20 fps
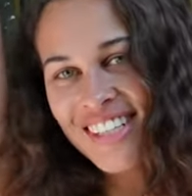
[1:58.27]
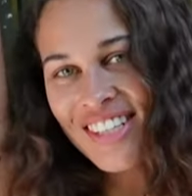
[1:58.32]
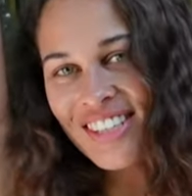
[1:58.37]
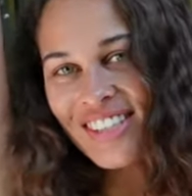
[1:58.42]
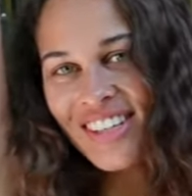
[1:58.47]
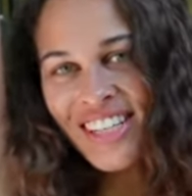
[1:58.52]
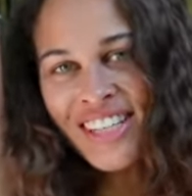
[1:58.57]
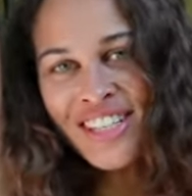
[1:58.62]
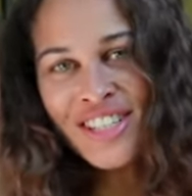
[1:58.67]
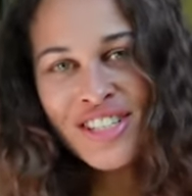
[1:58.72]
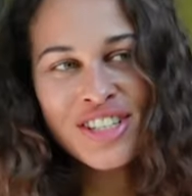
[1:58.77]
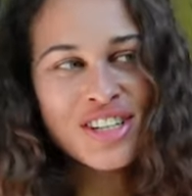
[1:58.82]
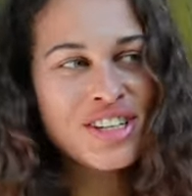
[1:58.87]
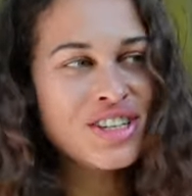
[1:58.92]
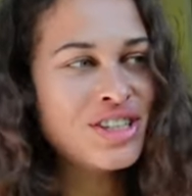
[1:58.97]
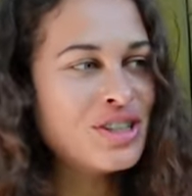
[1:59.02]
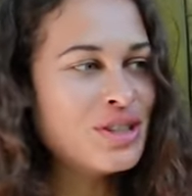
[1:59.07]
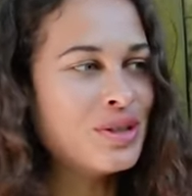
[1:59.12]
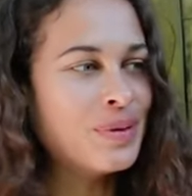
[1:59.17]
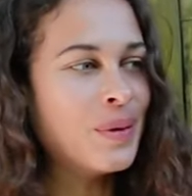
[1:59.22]
So I can show
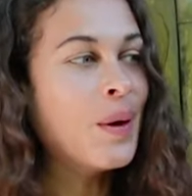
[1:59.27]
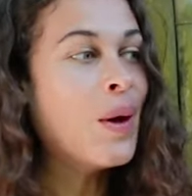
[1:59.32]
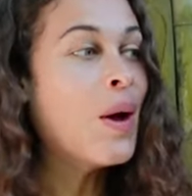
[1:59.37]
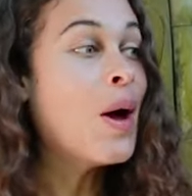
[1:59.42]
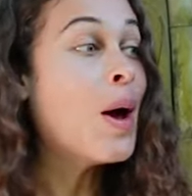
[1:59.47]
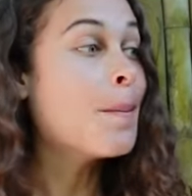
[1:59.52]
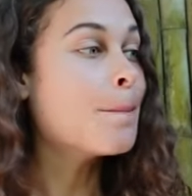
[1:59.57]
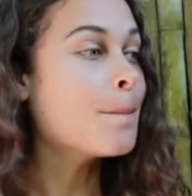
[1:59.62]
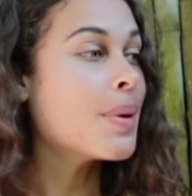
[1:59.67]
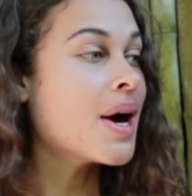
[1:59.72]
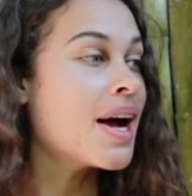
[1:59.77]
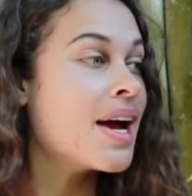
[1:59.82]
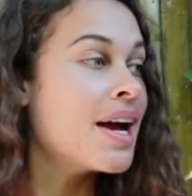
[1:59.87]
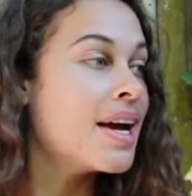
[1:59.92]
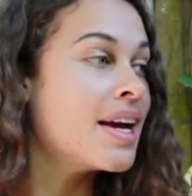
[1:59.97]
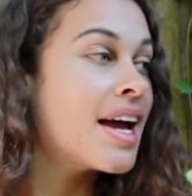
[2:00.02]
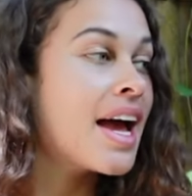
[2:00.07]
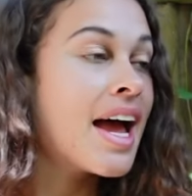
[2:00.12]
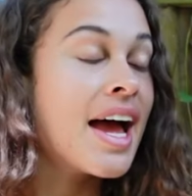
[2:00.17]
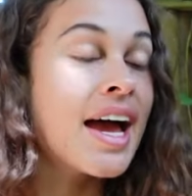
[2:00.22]
you
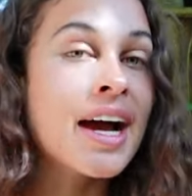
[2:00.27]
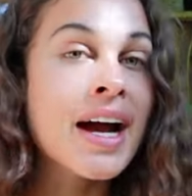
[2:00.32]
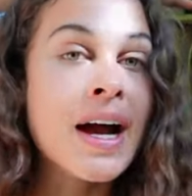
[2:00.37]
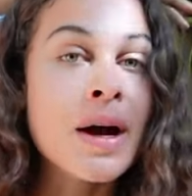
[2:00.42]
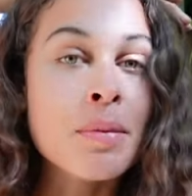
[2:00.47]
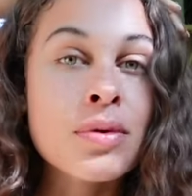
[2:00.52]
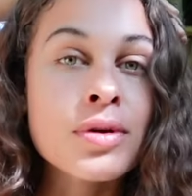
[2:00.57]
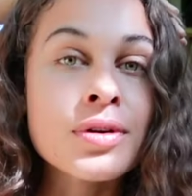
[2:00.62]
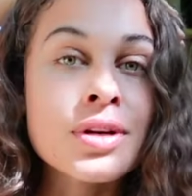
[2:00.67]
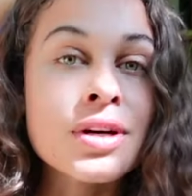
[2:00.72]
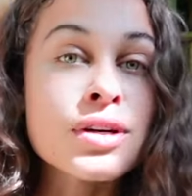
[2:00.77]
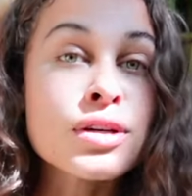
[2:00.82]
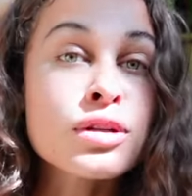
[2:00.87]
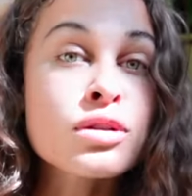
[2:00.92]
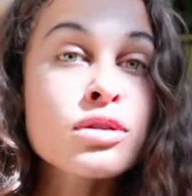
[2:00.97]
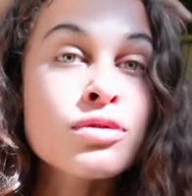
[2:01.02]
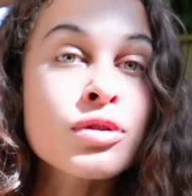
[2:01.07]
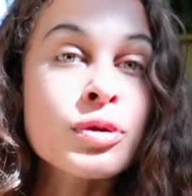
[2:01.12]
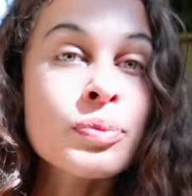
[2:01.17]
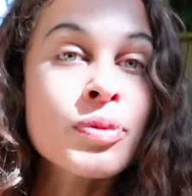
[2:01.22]
my haircare
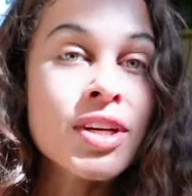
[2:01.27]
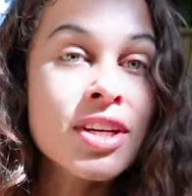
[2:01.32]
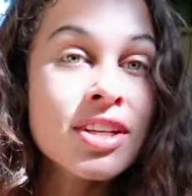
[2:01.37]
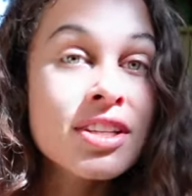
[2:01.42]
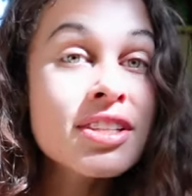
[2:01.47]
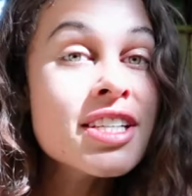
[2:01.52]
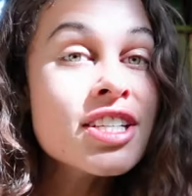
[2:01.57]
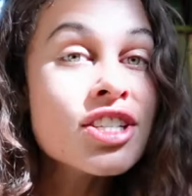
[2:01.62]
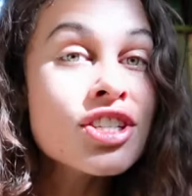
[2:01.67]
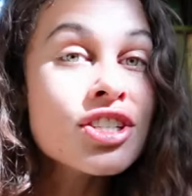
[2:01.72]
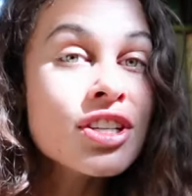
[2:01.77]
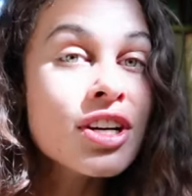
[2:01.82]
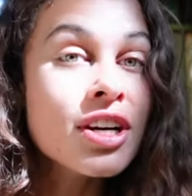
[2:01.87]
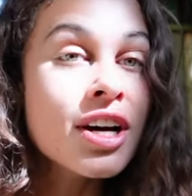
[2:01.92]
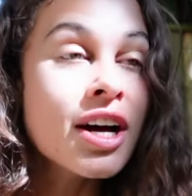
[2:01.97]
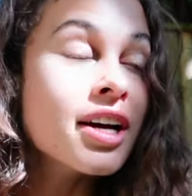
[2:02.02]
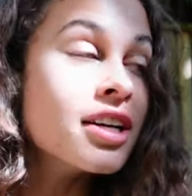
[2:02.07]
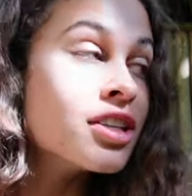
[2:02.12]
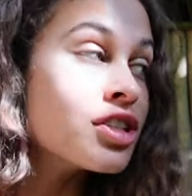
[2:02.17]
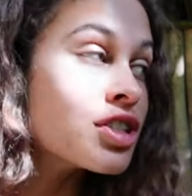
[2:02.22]
products from the
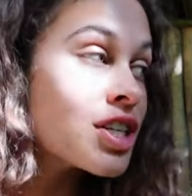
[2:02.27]
conditioner and